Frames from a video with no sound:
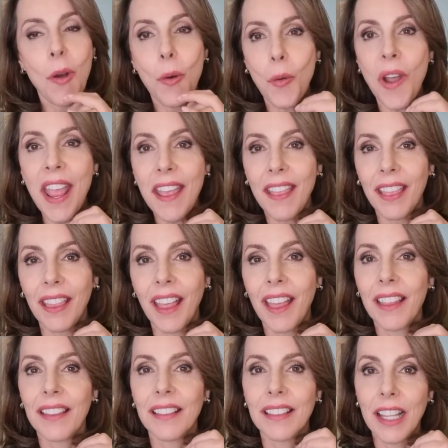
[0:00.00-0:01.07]
When
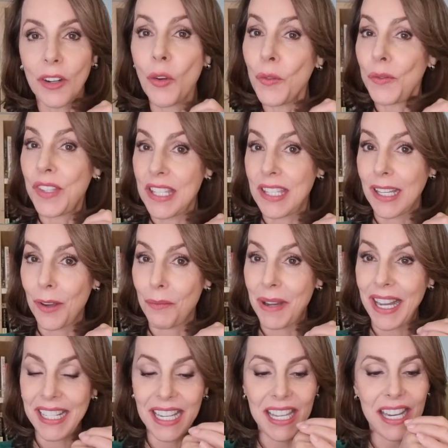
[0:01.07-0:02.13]
the non-physical
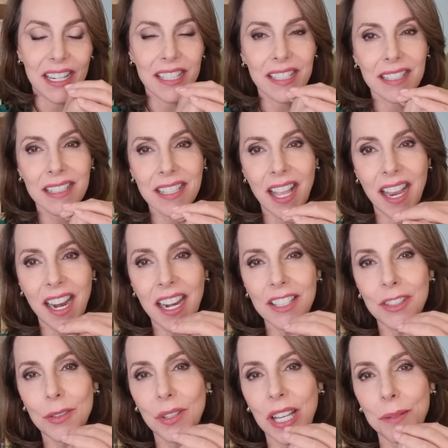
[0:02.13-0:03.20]
body here
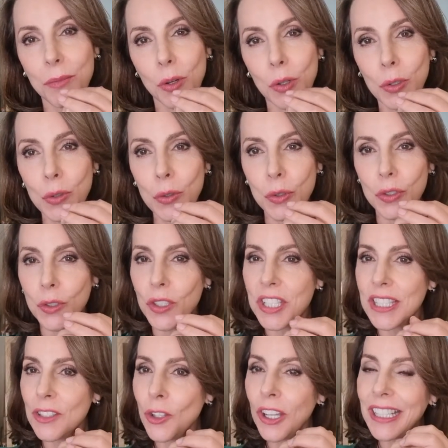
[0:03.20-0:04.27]
starts to get more loose, so
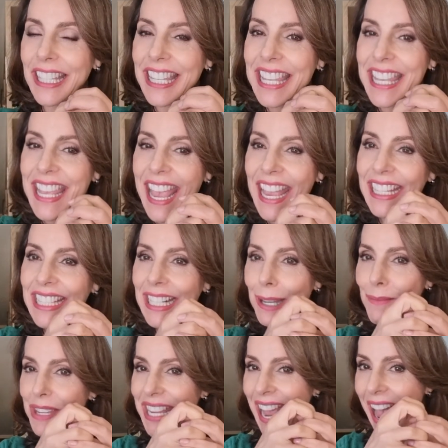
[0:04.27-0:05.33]
it's not yet
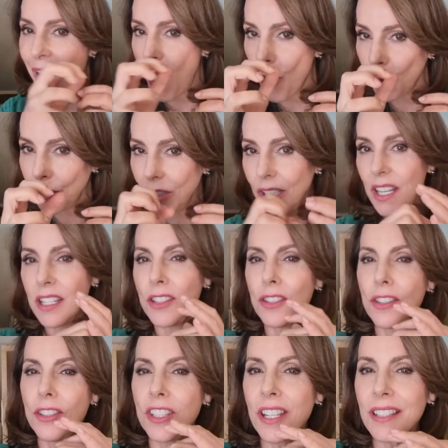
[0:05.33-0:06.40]
coming out,
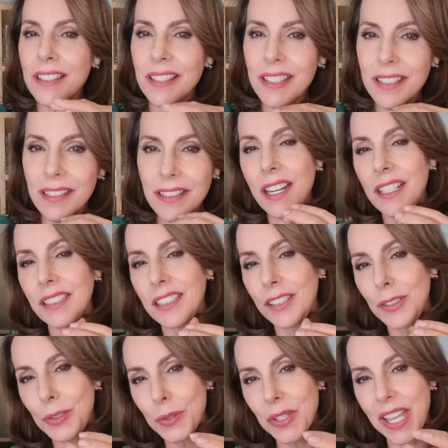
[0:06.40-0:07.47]
it's just
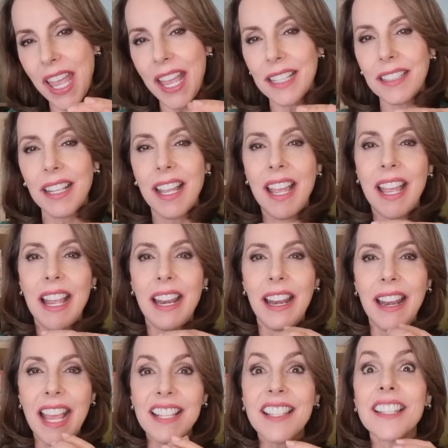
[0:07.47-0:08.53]
starting to get
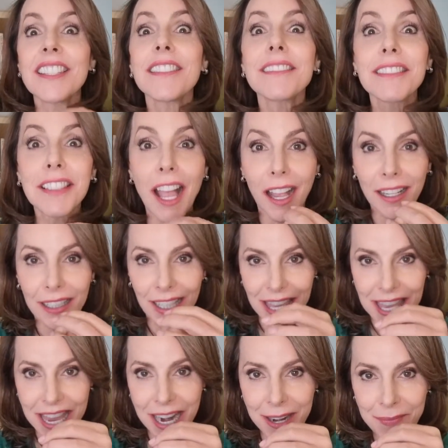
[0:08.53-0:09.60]
less stuck
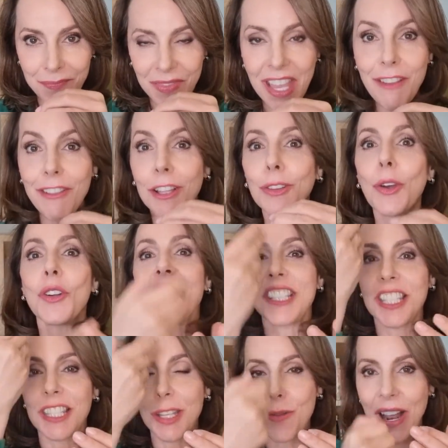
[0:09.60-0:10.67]
here, even though
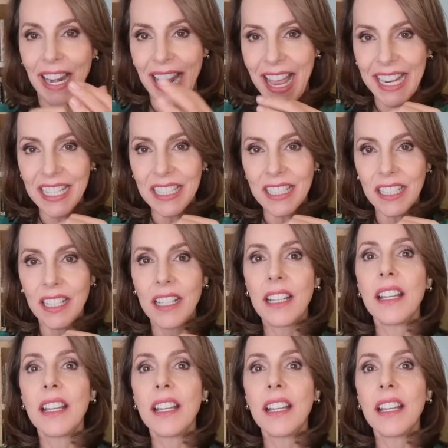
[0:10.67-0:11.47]
it's still aligned,